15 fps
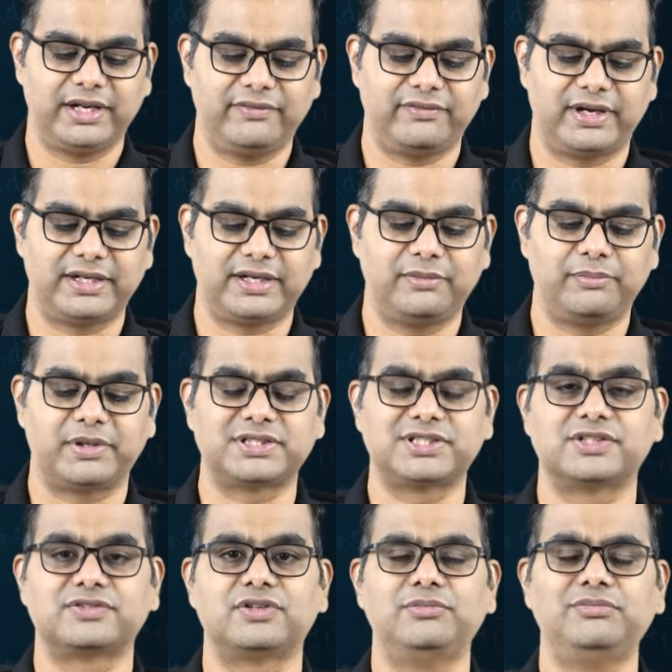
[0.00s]
A went and
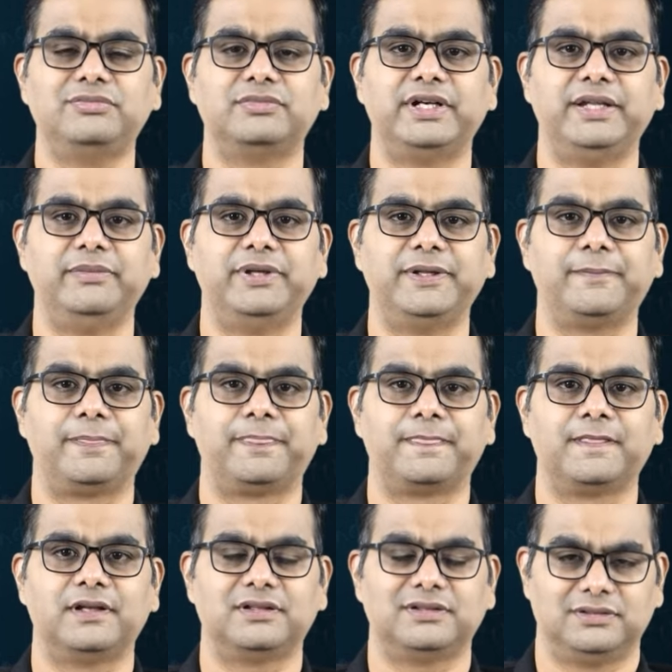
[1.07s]
purchased from DB,
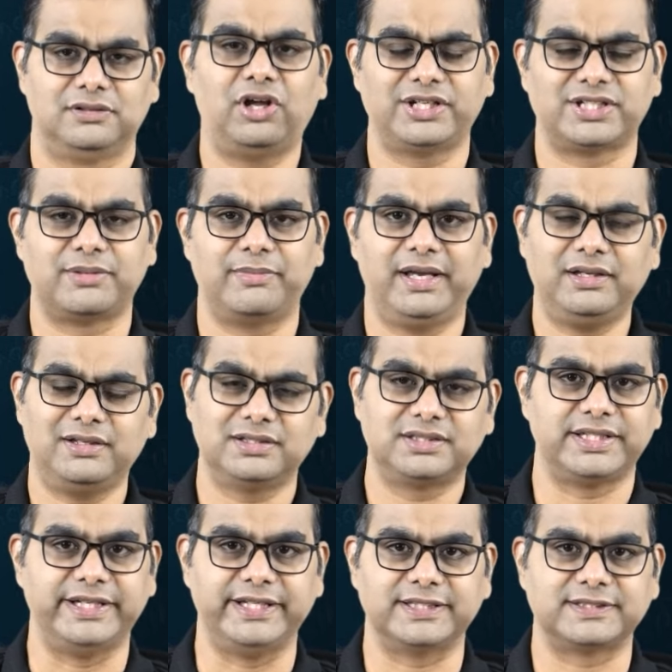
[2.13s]
Deutsche Bank, a
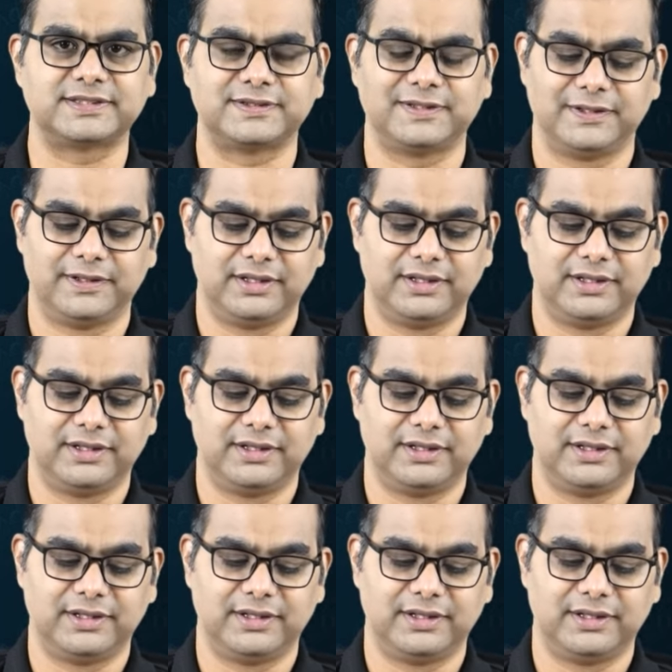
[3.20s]
CDS.